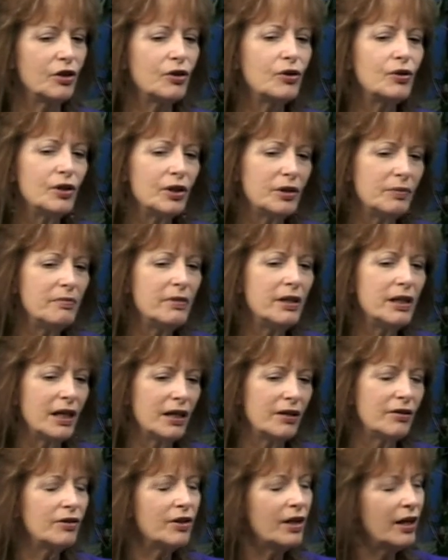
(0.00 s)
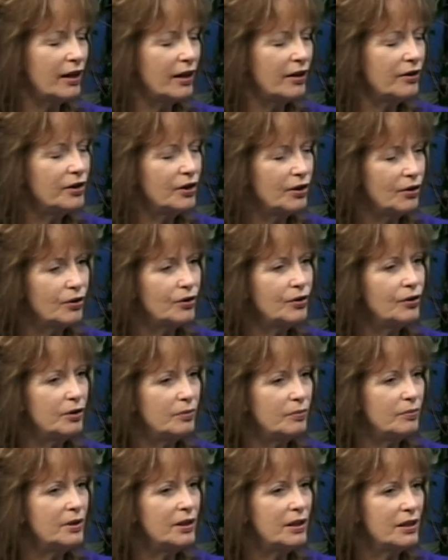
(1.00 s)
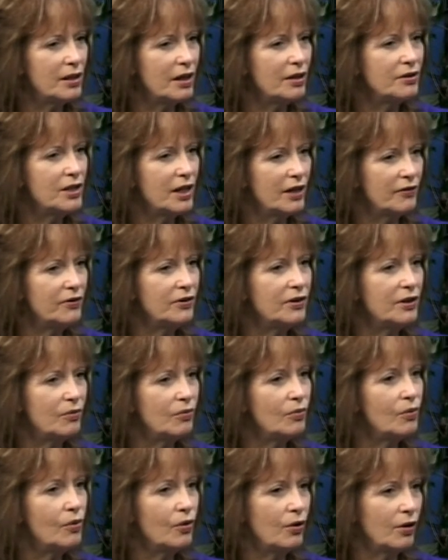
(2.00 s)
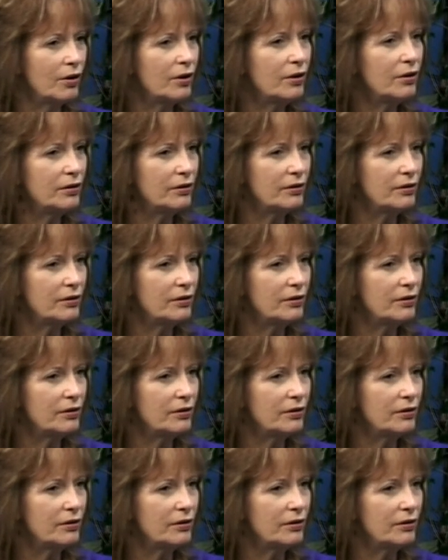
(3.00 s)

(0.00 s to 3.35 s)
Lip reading: could mean that there could be a definite war.